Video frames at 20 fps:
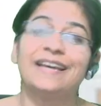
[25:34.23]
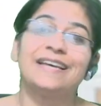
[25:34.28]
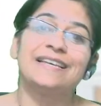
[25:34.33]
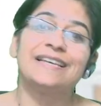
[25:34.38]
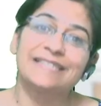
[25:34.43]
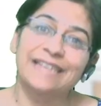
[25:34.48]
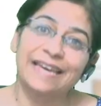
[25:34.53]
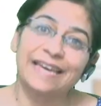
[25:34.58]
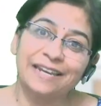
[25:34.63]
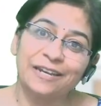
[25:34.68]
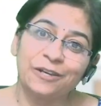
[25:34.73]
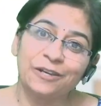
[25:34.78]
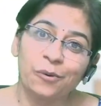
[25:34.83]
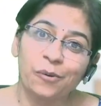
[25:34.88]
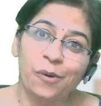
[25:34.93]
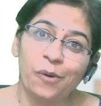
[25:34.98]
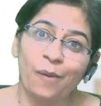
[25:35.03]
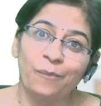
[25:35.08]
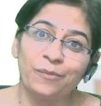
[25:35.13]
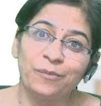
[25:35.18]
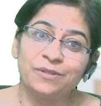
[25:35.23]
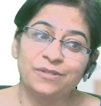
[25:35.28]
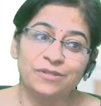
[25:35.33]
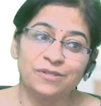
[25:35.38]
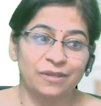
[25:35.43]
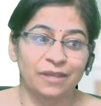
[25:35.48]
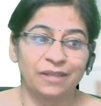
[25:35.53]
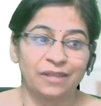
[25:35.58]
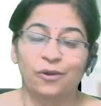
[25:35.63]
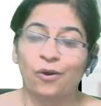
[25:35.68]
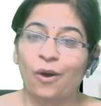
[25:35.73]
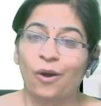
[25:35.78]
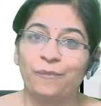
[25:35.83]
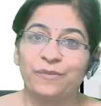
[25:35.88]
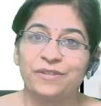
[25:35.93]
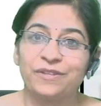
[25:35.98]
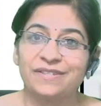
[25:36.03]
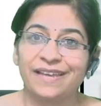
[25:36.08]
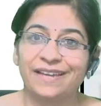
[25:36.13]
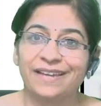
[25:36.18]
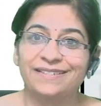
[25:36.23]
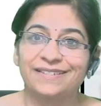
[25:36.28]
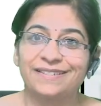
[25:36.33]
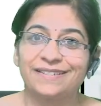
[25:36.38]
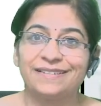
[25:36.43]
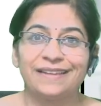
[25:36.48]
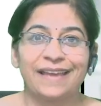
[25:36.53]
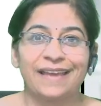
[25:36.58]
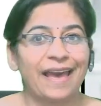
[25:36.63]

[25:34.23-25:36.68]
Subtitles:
send in your comments in the comment section,